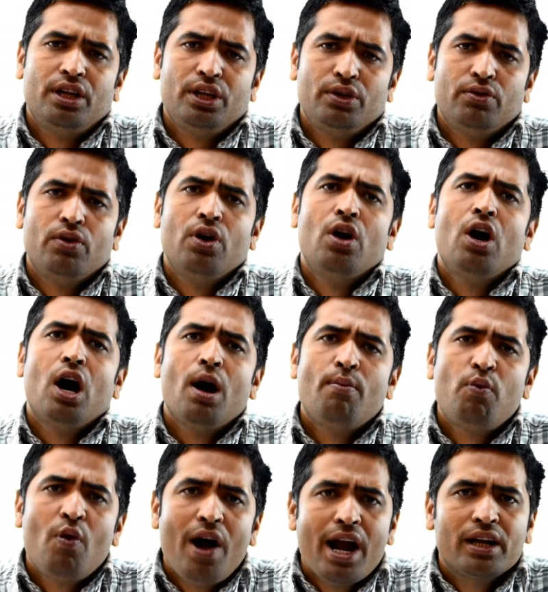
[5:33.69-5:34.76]
You know,
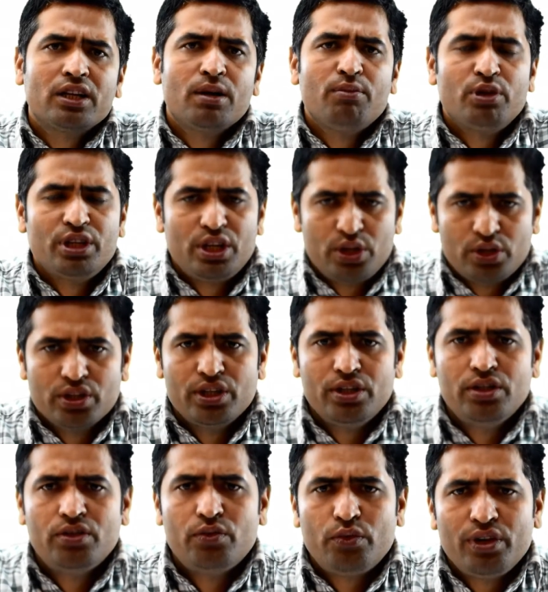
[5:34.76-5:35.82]
upward
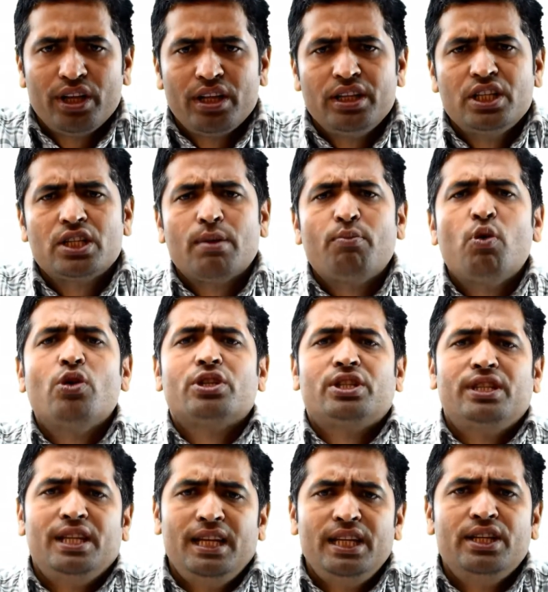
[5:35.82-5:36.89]
communication really supports
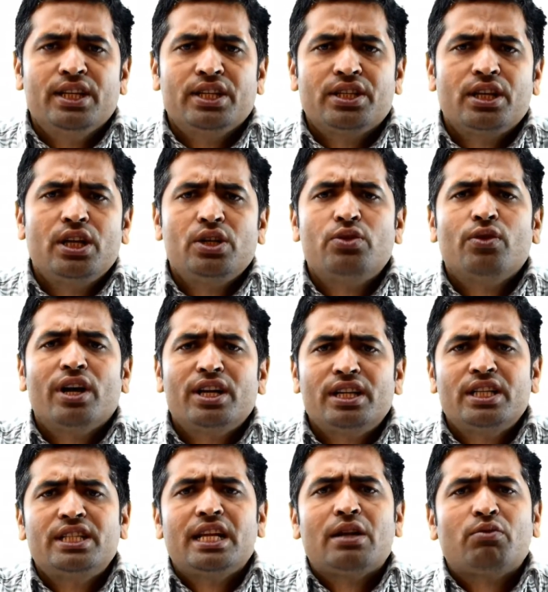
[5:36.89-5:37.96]
the leaders to
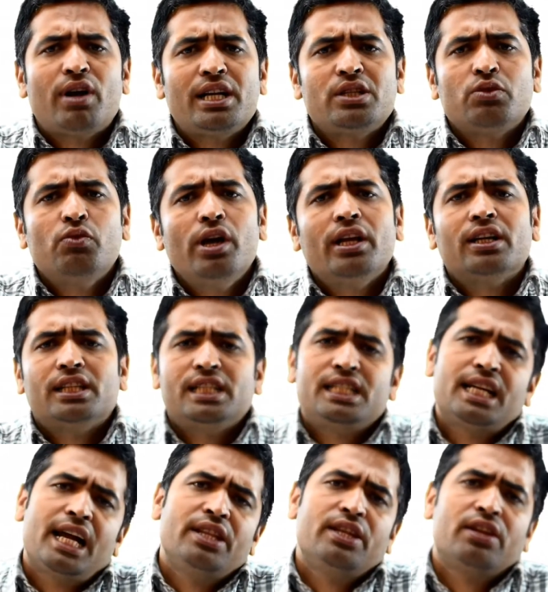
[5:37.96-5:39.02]
understand what is going on
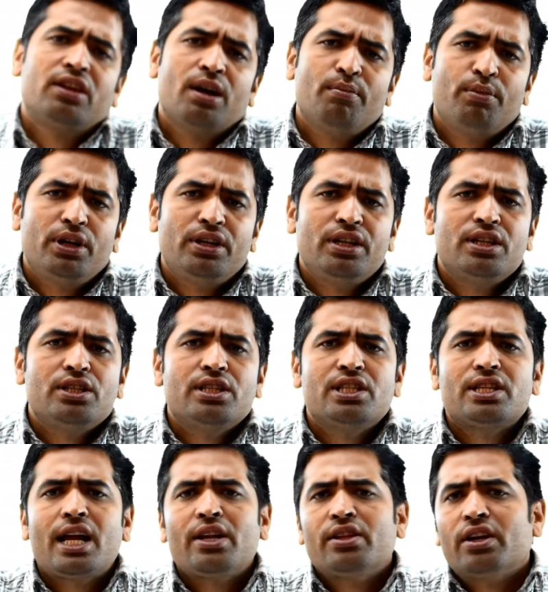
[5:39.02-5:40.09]
inside their companies,
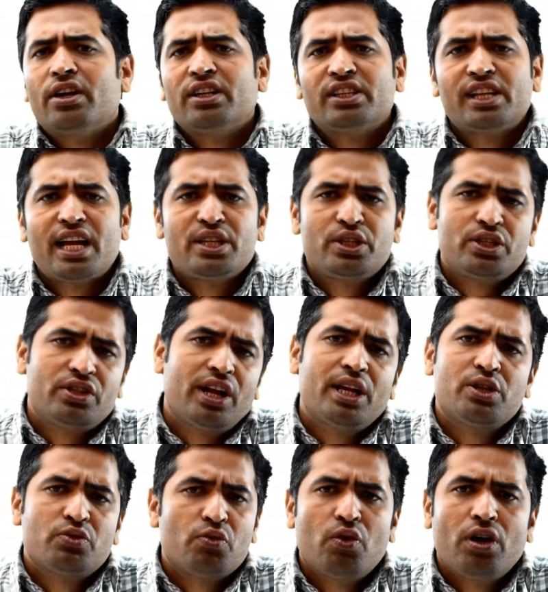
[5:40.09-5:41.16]
inside their organization, and
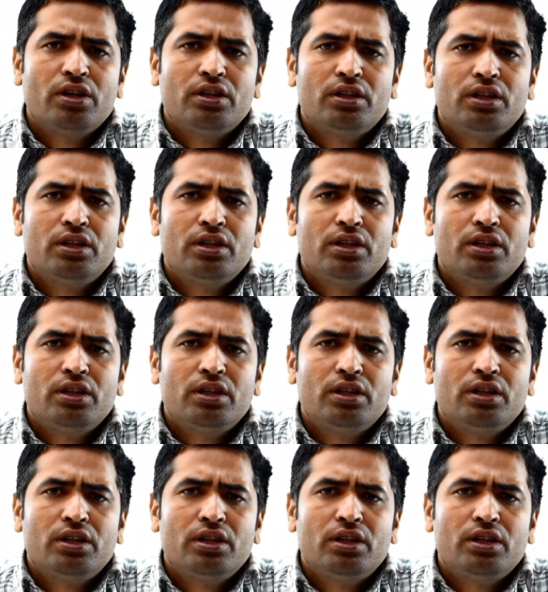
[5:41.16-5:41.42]
so on.